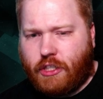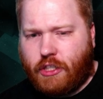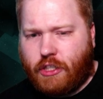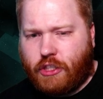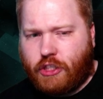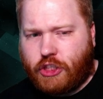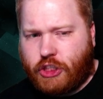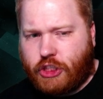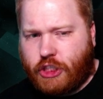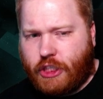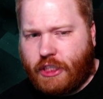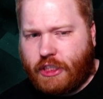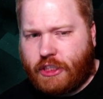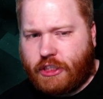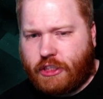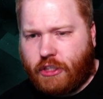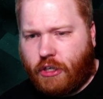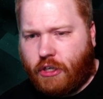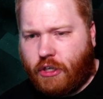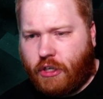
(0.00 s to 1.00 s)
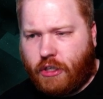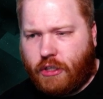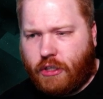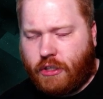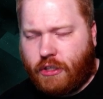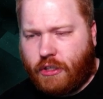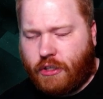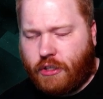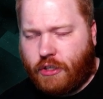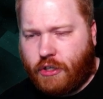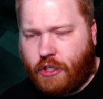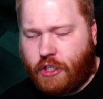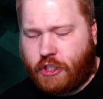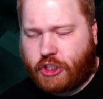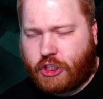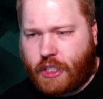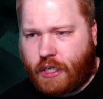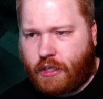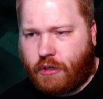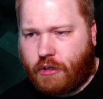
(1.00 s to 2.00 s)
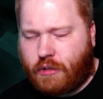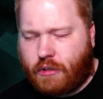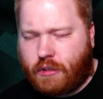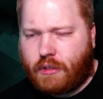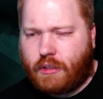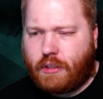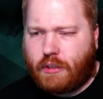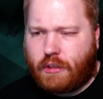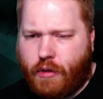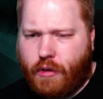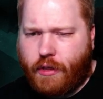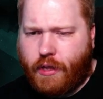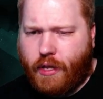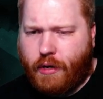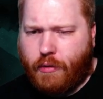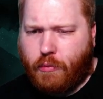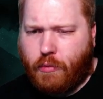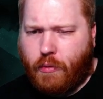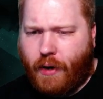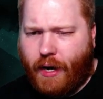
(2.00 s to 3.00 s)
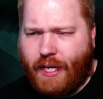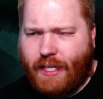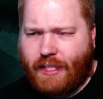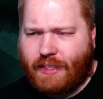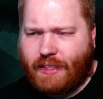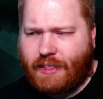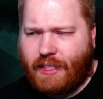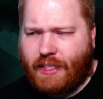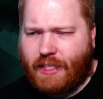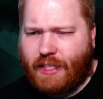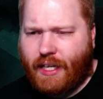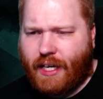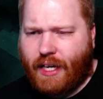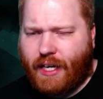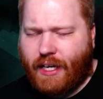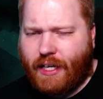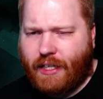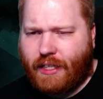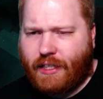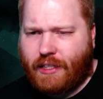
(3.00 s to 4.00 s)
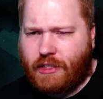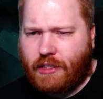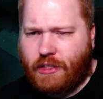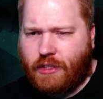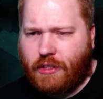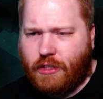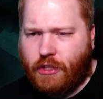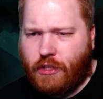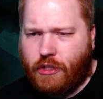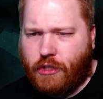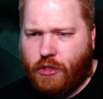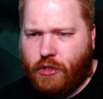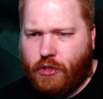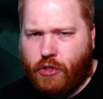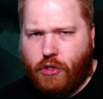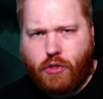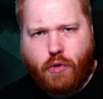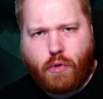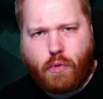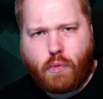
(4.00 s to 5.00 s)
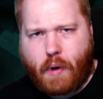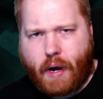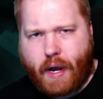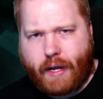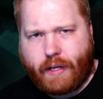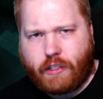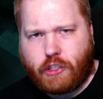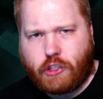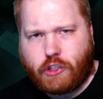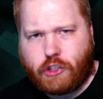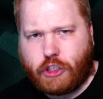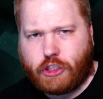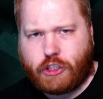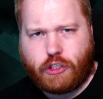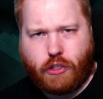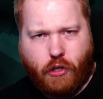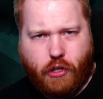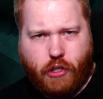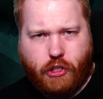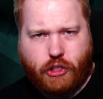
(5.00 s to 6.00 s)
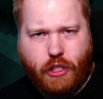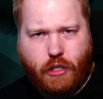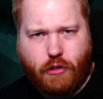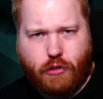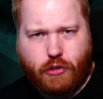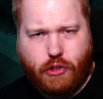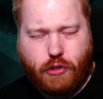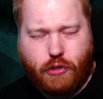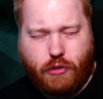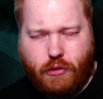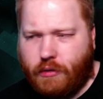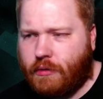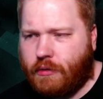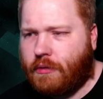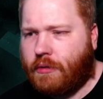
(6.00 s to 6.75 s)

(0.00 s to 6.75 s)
she saw her shadow. Then why is he like, wait, she saw her shadow too?